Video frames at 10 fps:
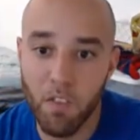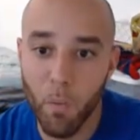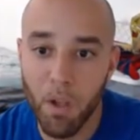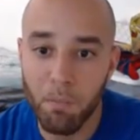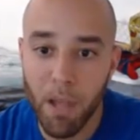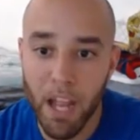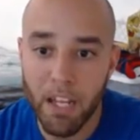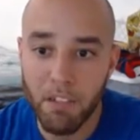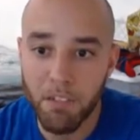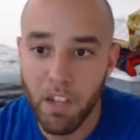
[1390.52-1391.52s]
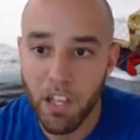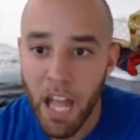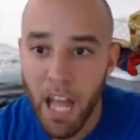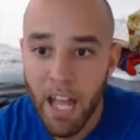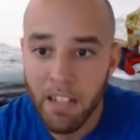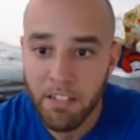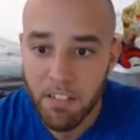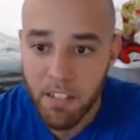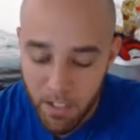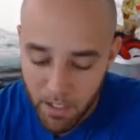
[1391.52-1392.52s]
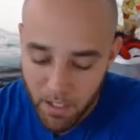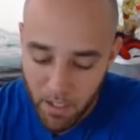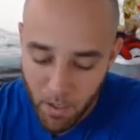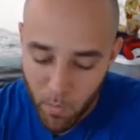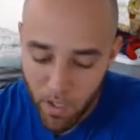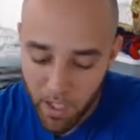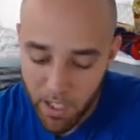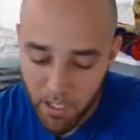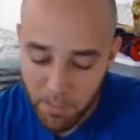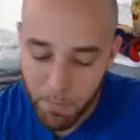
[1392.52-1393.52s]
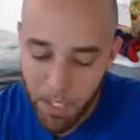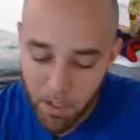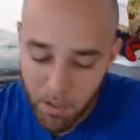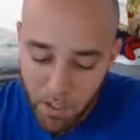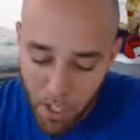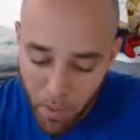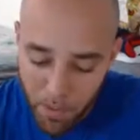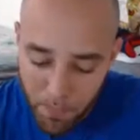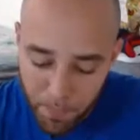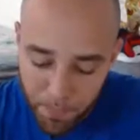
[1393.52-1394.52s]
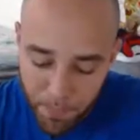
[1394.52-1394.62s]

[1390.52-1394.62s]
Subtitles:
the Wind Panda for last. We're going to get some heals going.